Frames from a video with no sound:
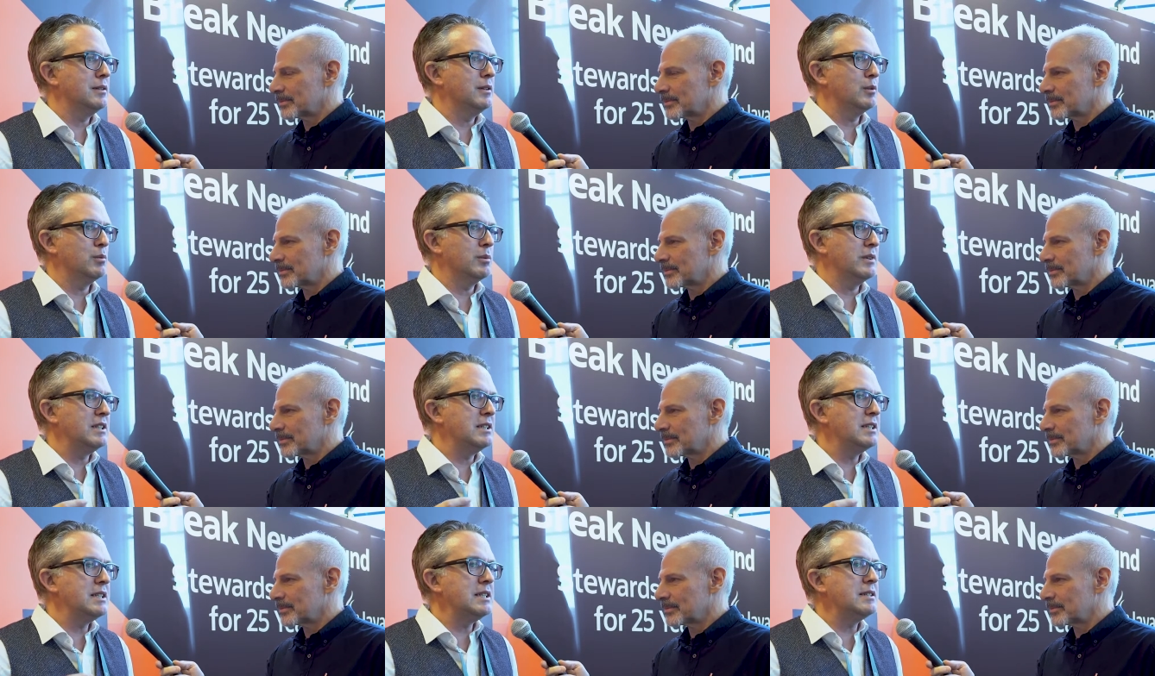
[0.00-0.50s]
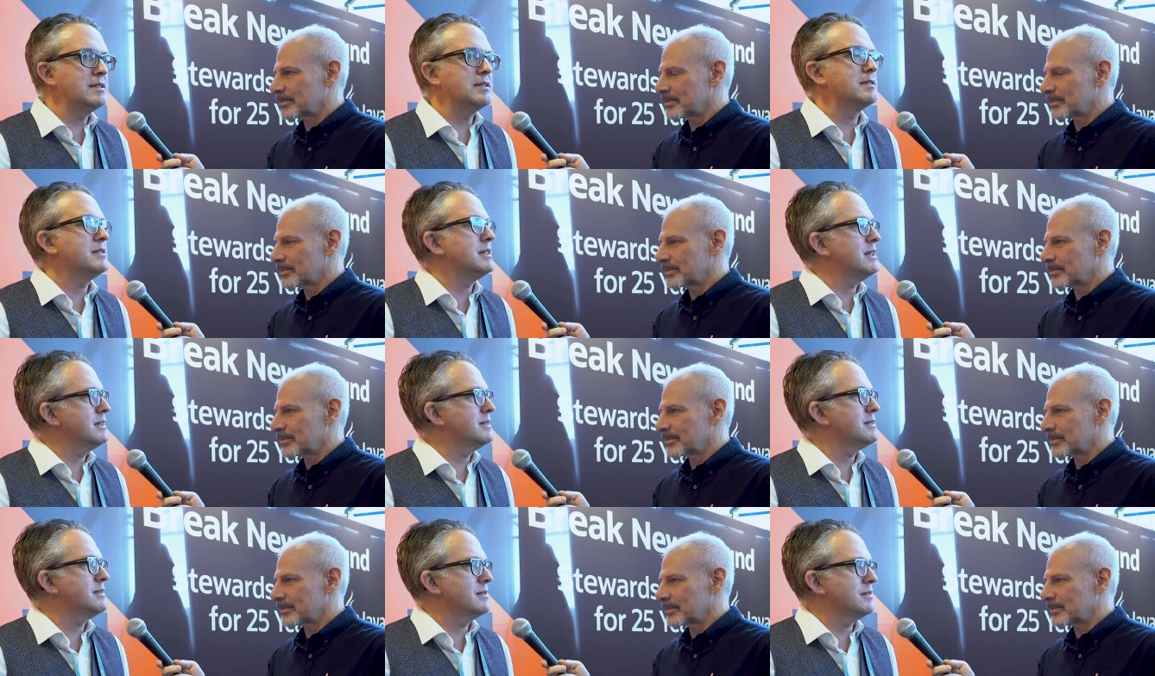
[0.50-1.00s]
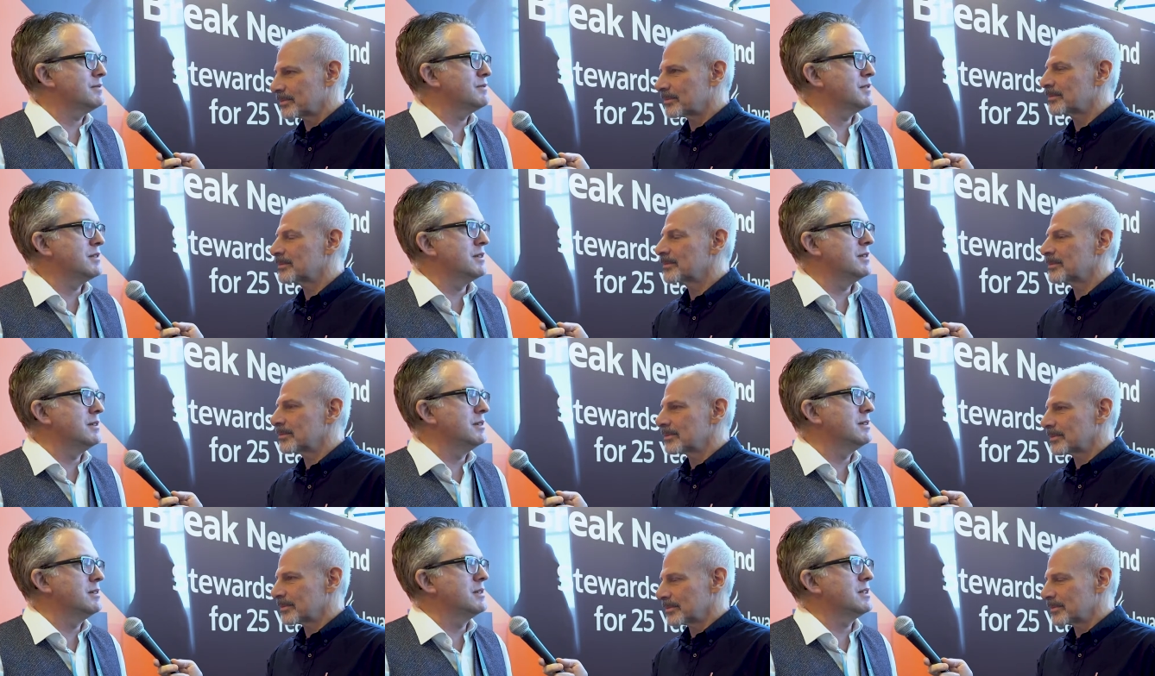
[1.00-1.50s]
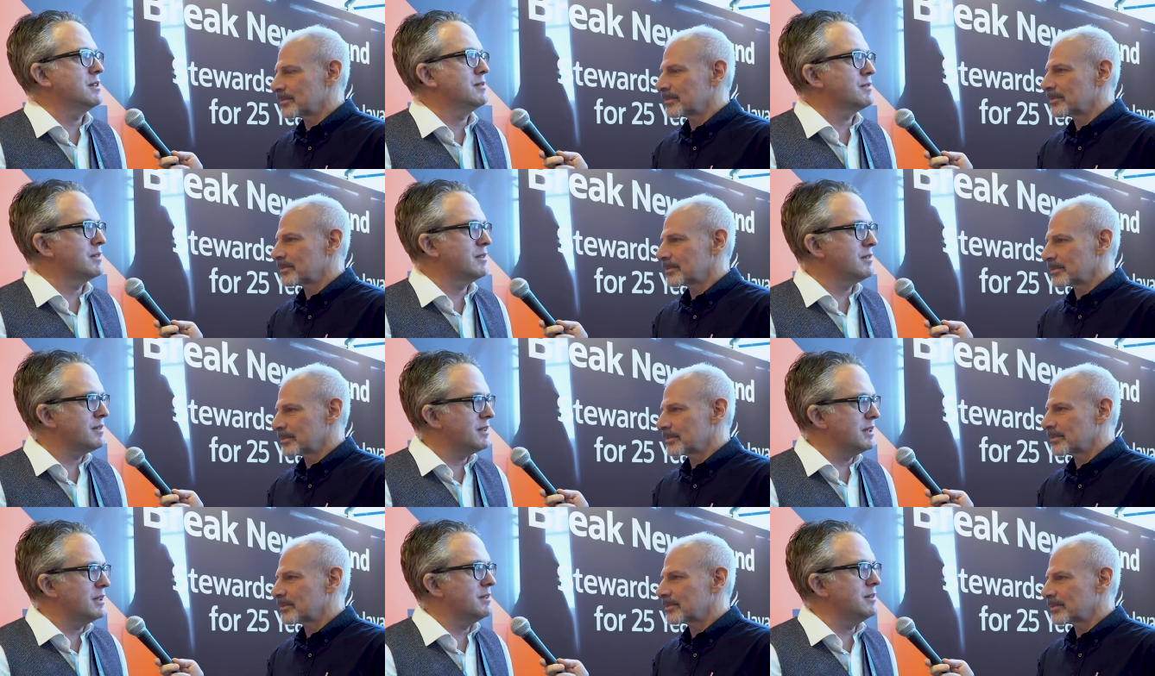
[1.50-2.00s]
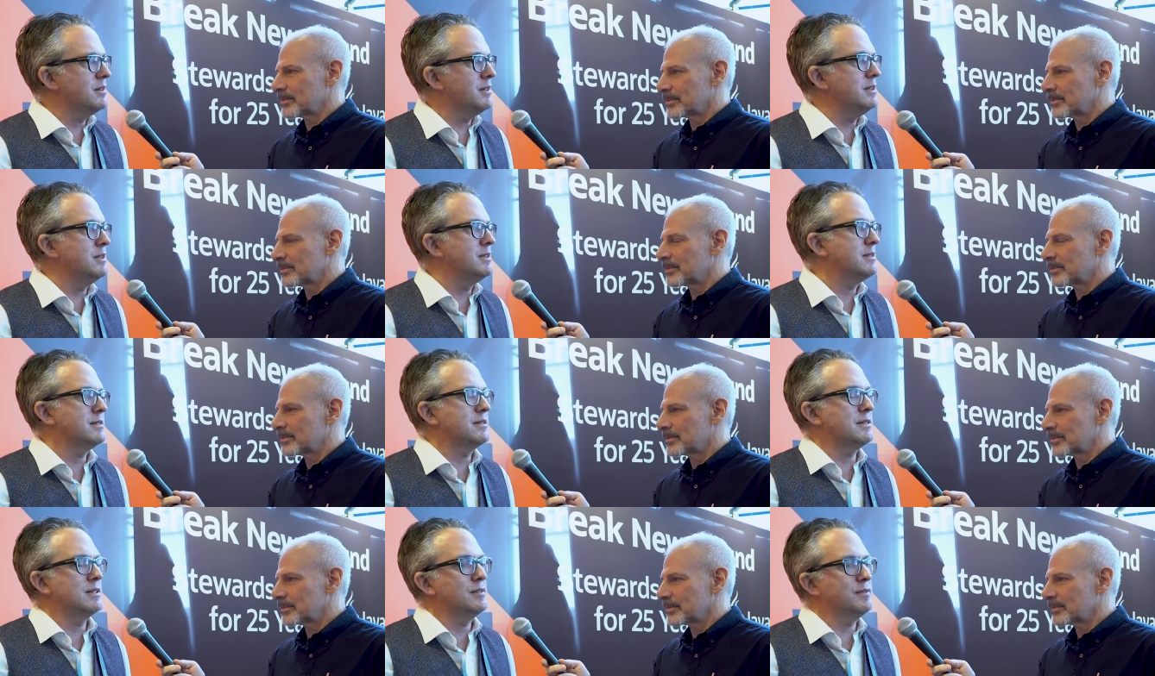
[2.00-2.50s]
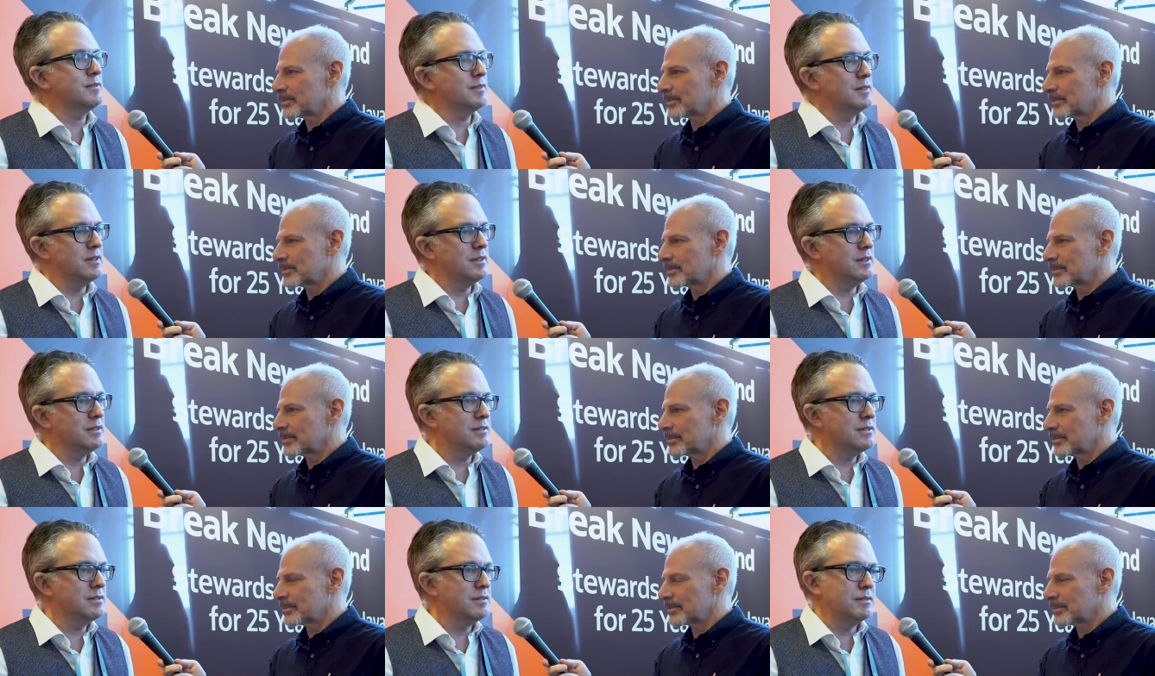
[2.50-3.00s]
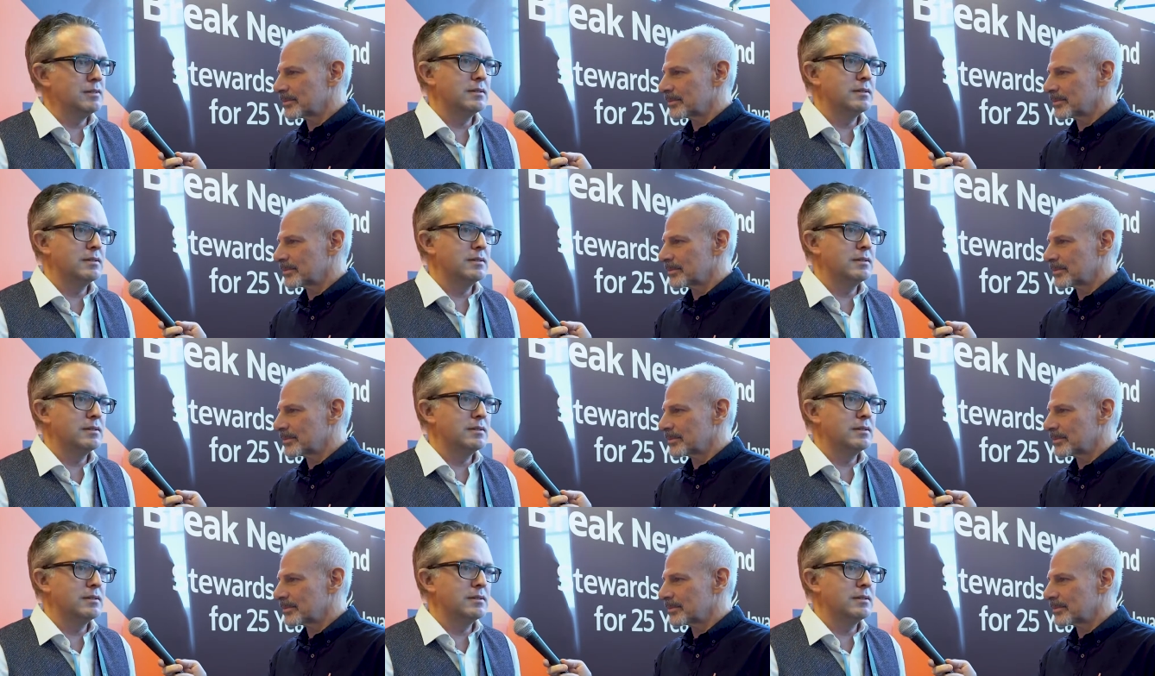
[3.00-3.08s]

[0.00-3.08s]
Speaker 1: you know we need to test different different theories, different